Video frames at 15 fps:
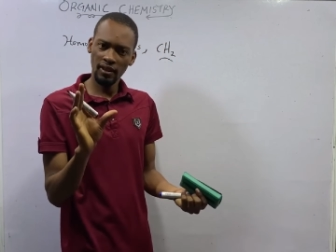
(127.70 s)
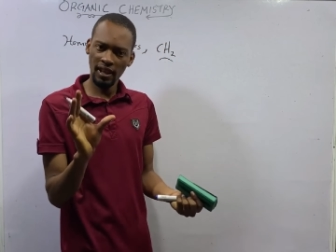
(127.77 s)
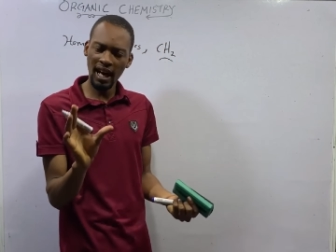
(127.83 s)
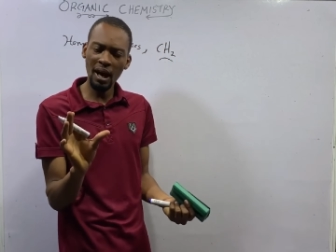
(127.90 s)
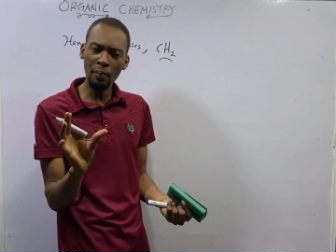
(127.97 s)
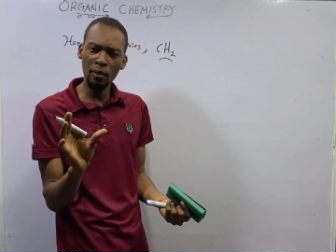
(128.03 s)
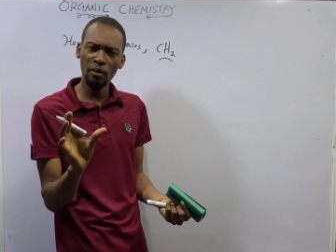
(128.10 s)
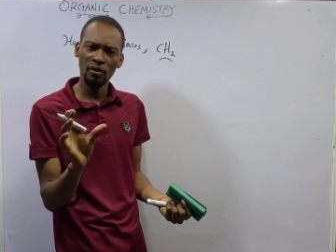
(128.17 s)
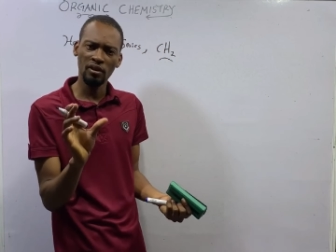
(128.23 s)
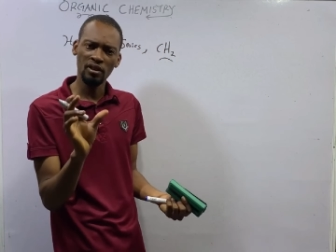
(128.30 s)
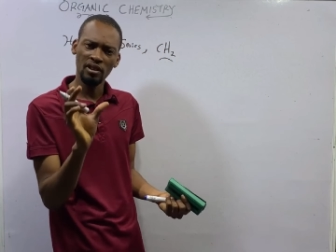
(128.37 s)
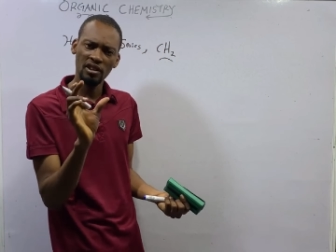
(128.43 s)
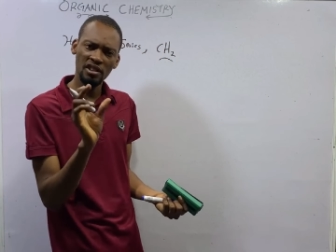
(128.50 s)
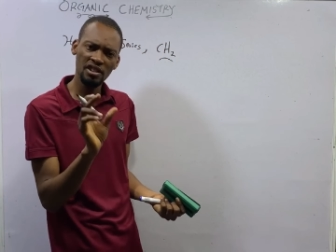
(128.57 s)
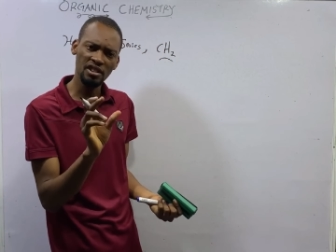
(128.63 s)
carbon
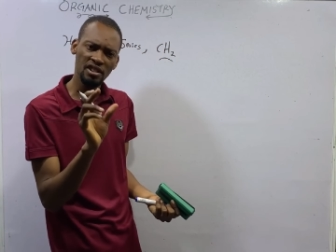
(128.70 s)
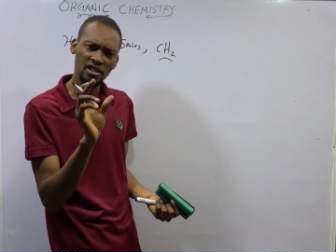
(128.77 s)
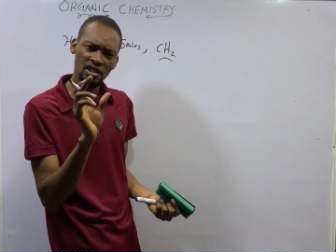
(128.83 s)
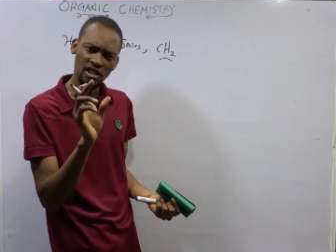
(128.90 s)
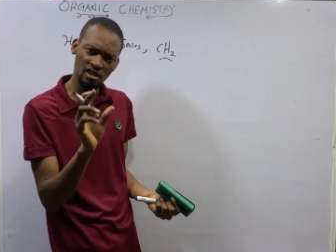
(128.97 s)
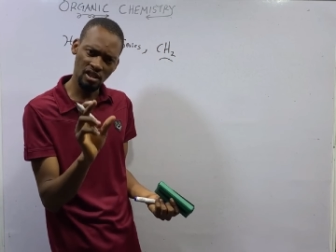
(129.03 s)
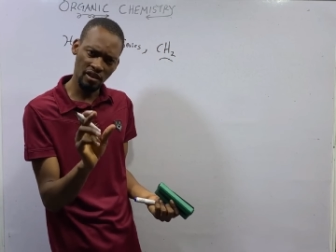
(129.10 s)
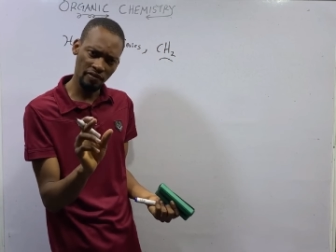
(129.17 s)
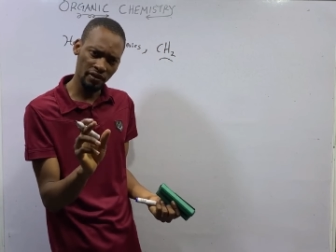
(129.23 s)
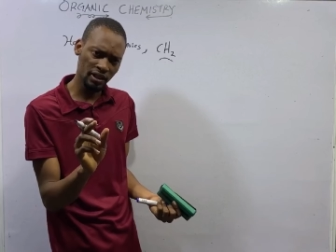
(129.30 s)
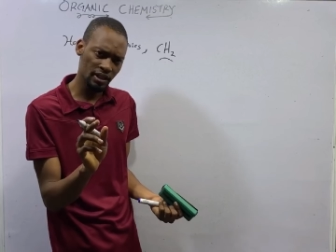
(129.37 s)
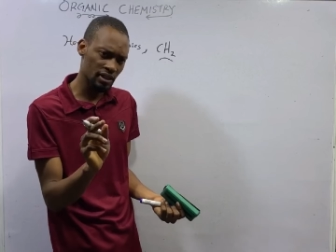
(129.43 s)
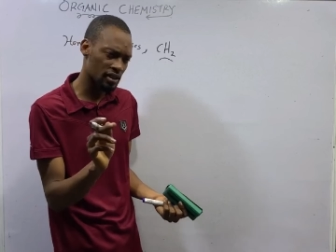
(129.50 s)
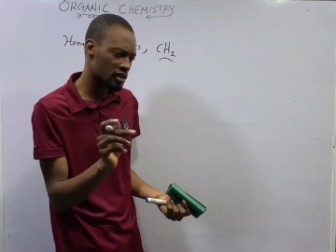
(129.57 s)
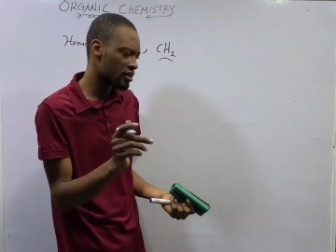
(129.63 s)
is
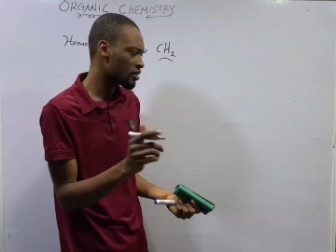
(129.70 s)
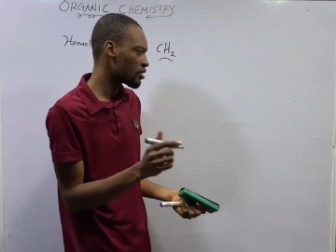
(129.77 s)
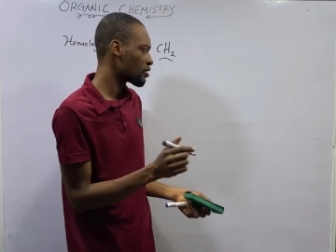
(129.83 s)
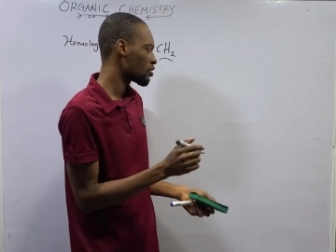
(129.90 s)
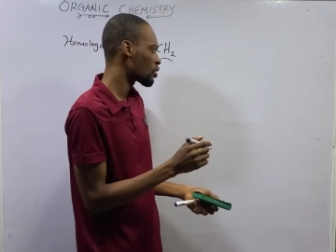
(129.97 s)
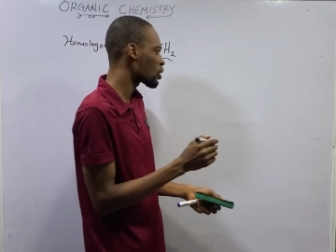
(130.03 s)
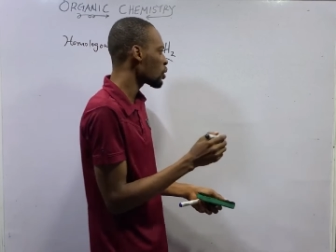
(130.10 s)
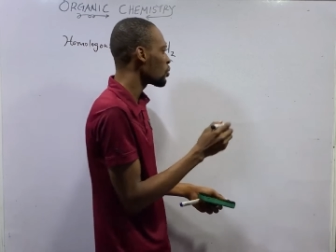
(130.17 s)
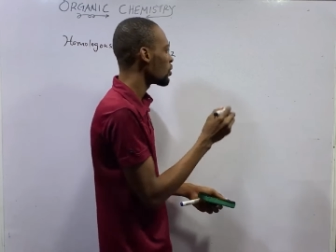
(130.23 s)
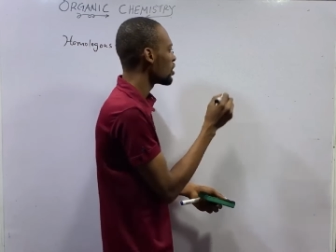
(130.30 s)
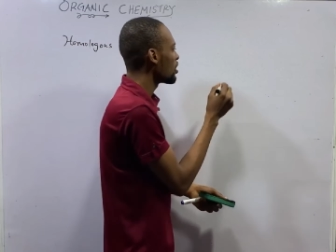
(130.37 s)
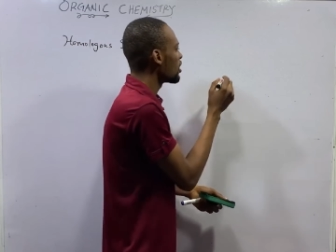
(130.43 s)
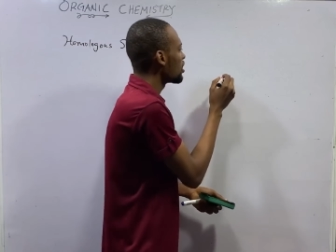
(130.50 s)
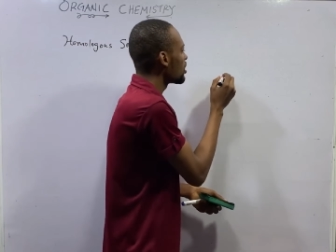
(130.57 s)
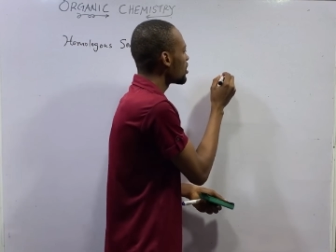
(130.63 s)
tetravalent. So,
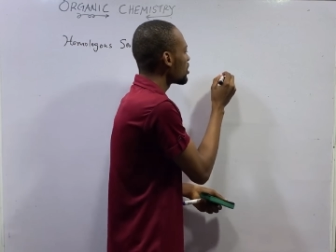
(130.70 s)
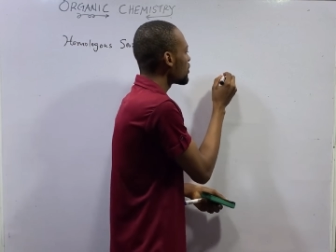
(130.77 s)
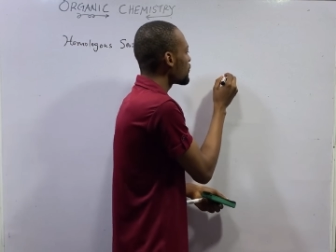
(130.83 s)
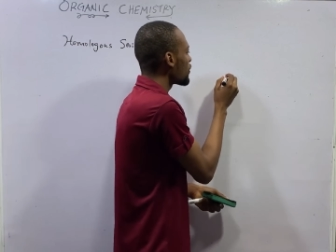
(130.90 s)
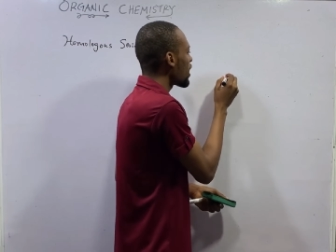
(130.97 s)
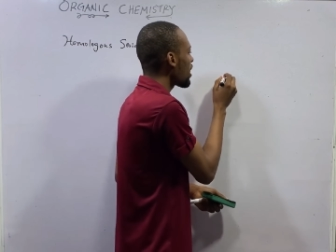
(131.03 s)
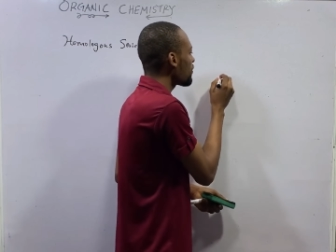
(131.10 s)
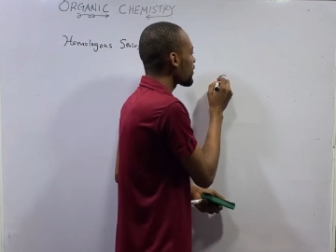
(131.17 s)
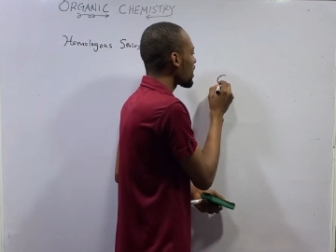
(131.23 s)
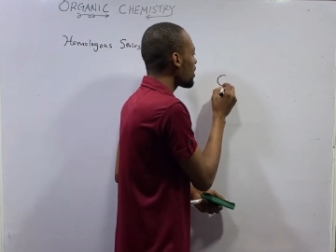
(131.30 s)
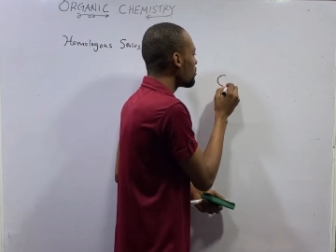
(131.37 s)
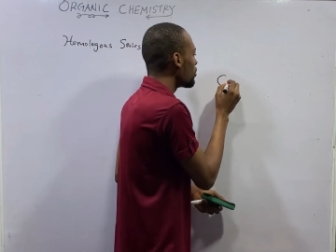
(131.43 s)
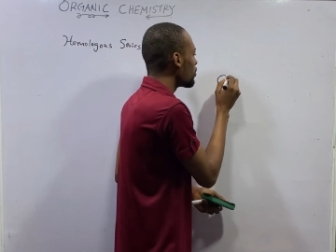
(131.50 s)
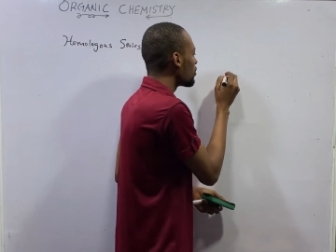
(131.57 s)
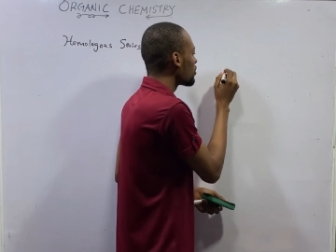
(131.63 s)
if you have
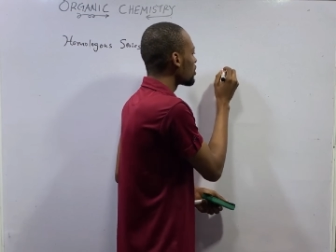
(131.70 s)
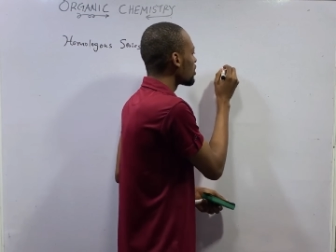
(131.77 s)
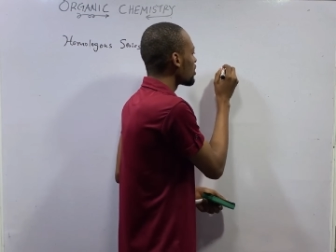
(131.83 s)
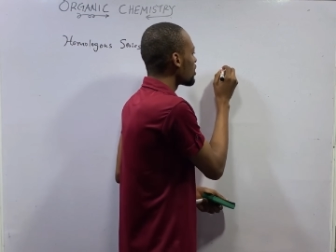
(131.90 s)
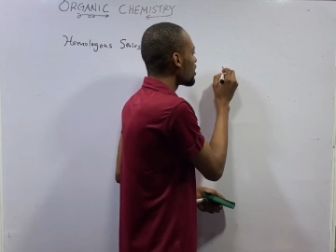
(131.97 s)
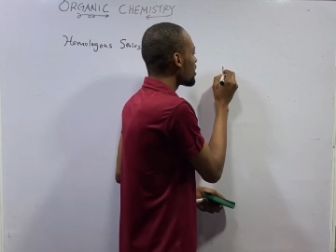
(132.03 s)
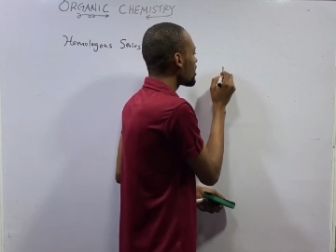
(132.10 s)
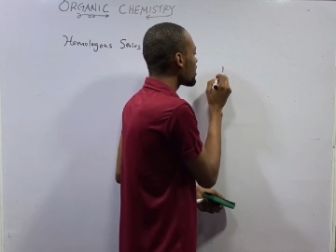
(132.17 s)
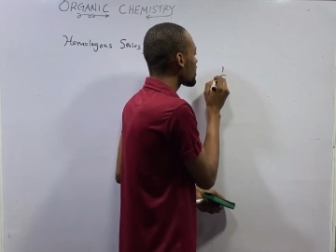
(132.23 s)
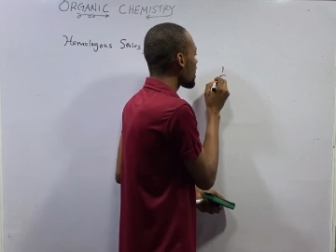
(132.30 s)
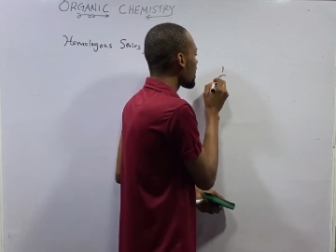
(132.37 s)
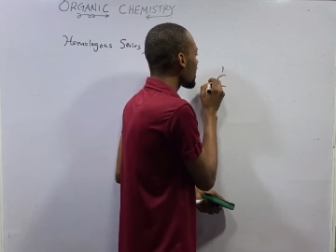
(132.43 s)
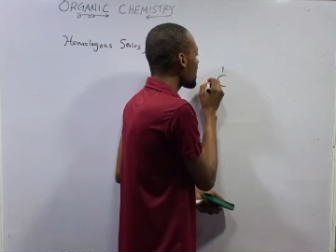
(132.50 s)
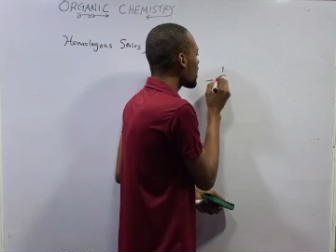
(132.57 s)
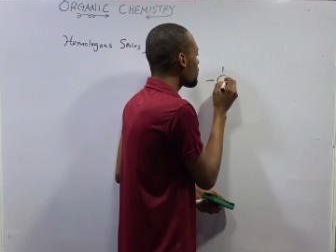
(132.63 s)
carbon, it
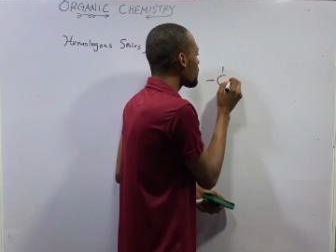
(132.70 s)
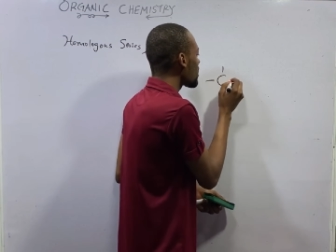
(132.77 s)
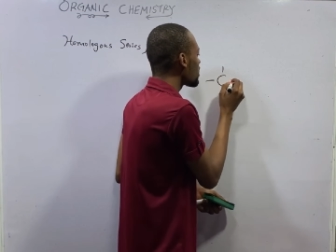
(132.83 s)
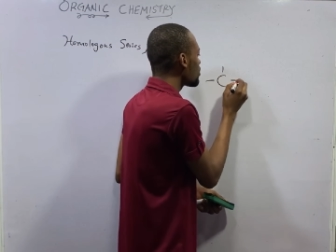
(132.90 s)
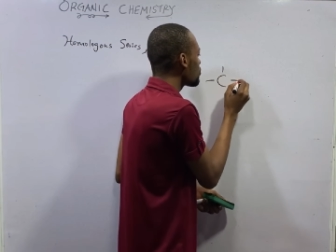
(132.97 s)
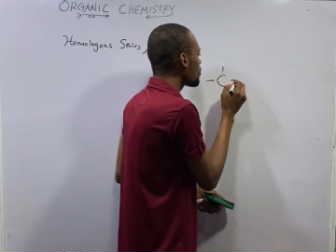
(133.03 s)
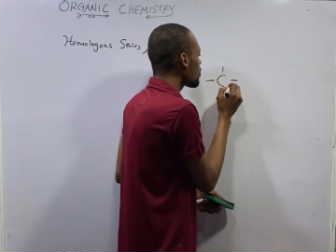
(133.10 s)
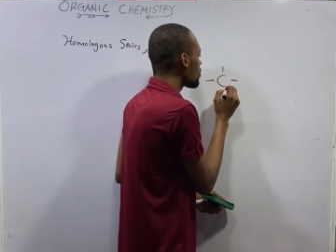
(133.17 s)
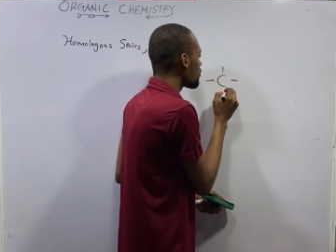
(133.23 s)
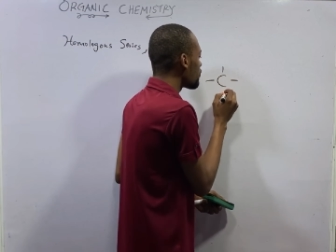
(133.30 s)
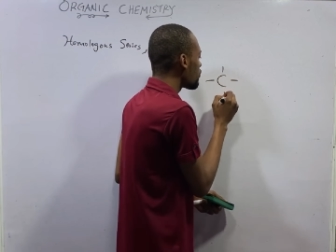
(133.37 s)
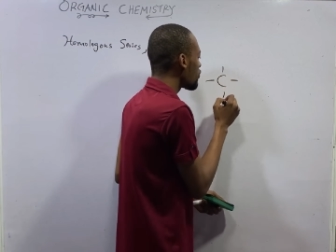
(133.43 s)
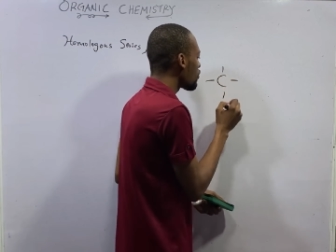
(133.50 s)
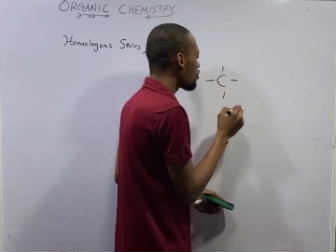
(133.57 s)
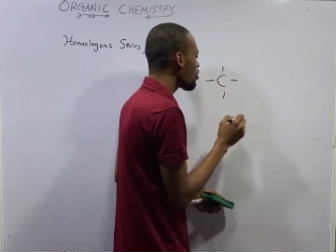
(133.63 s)
can carry a maximum of
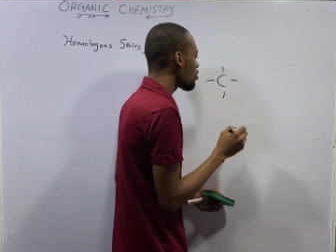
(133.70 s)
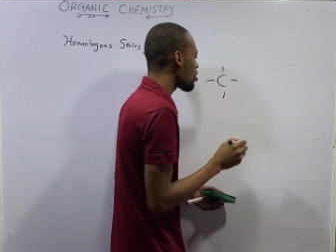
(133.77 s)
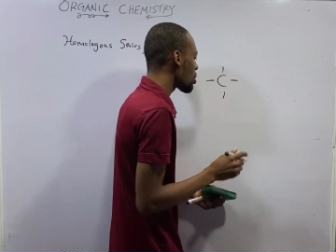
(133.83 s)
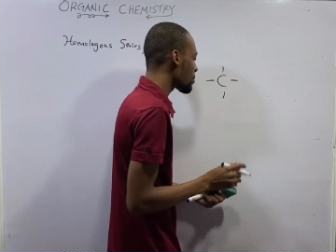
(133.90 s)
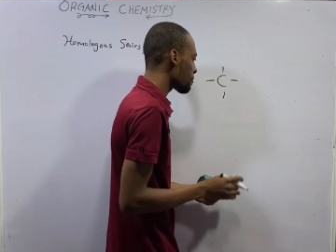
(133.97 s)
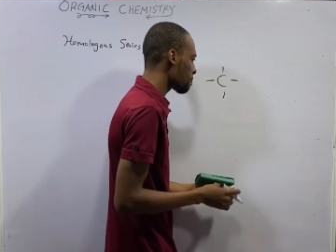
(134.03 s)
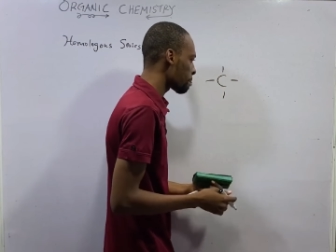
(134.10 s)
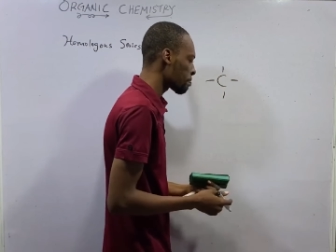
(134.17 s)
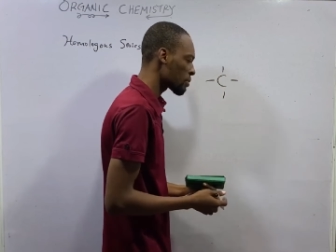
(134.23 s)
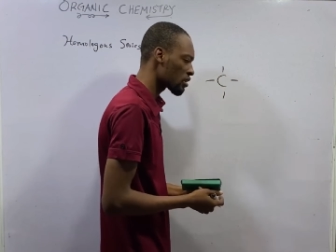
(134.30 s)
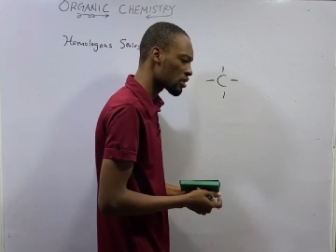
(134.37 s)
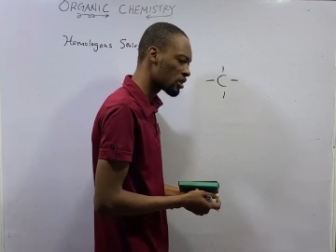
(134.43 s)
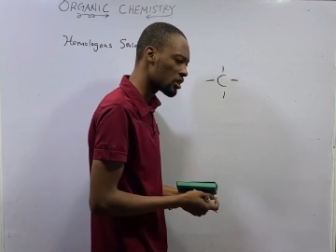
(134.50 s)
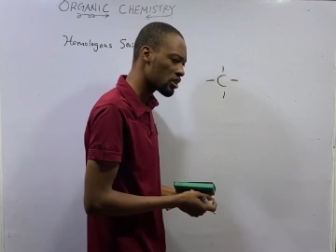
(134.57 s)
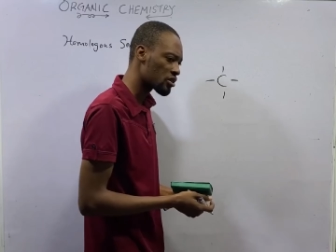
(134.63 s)
four
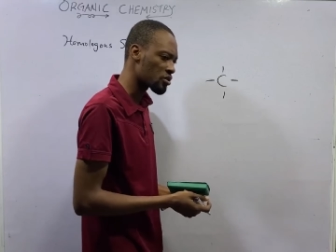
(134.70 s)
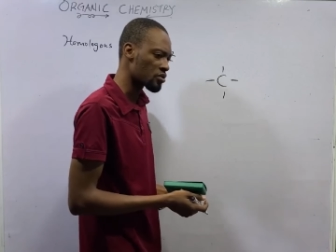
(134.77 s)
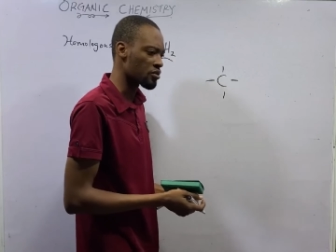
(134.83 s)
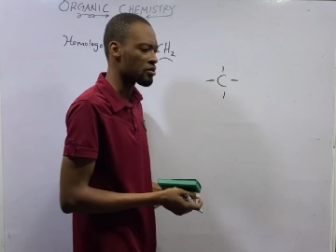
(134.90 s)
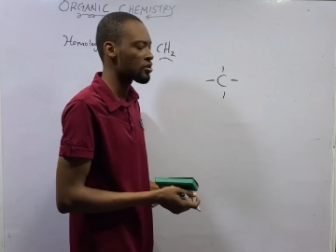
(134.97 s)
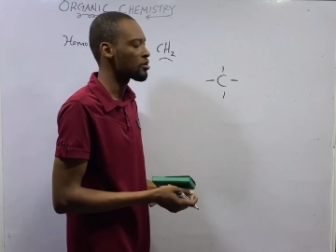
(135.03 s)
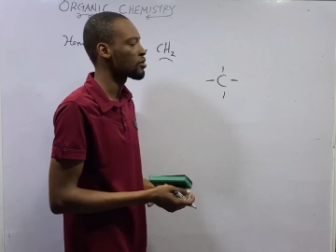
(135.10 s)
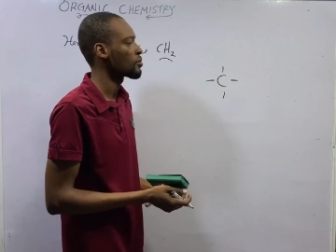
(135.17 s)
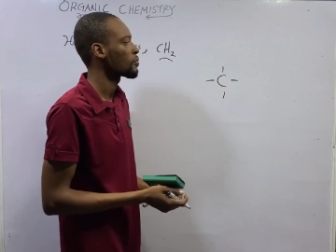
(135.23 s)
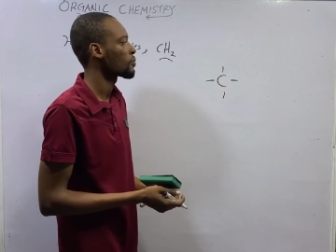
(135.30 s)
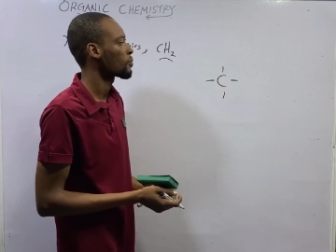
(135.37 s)
electrons.